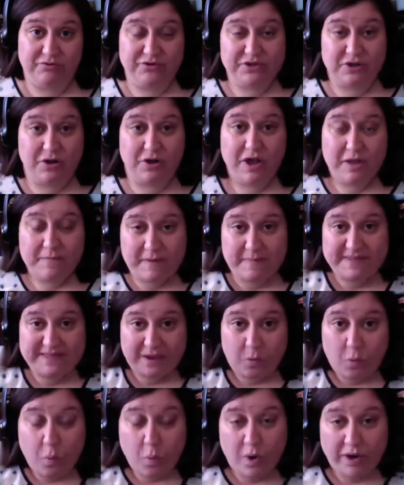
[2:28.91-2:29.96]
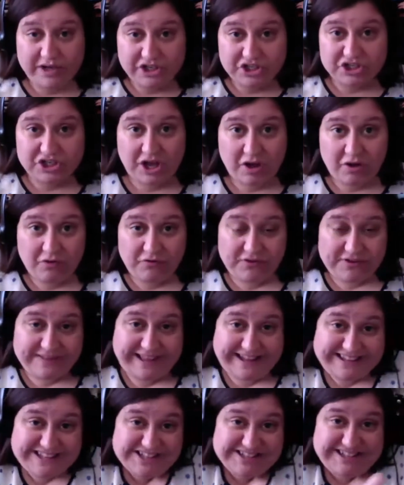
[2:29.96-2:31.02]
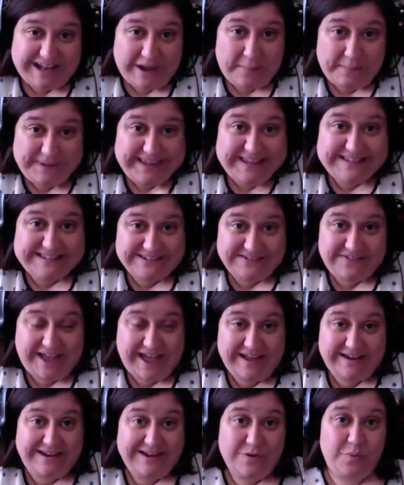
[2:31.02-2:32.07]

So maybe like one shelf and like just a piece of that.